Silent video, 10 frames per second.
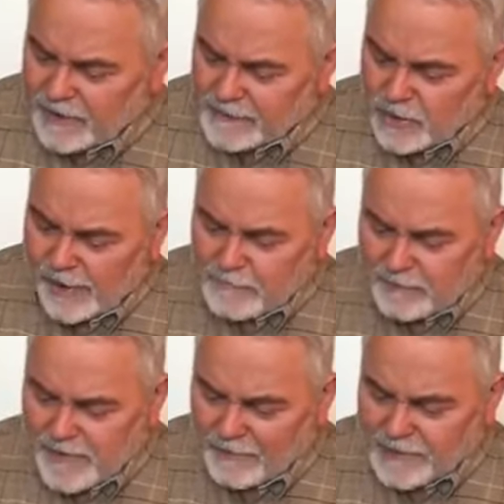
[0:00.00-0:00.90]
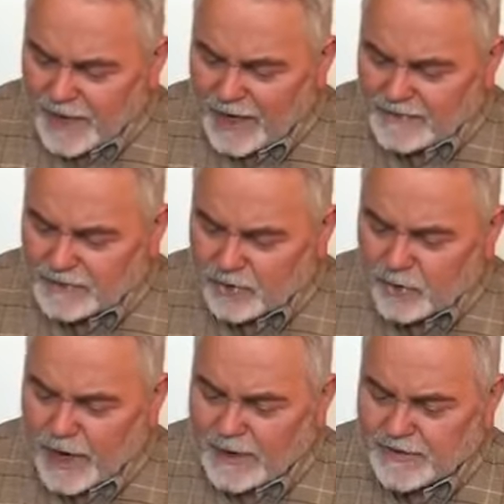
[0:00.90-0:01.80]
you have been baptized into
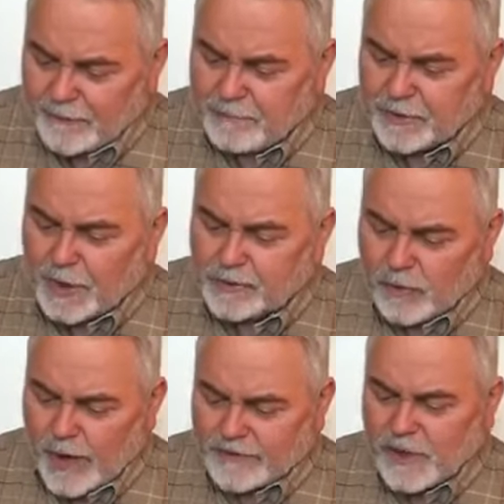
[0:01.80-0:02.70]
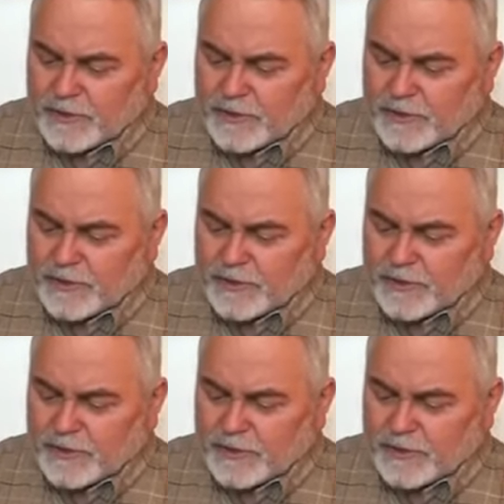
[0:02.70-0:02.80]
Christ, have put on Christ.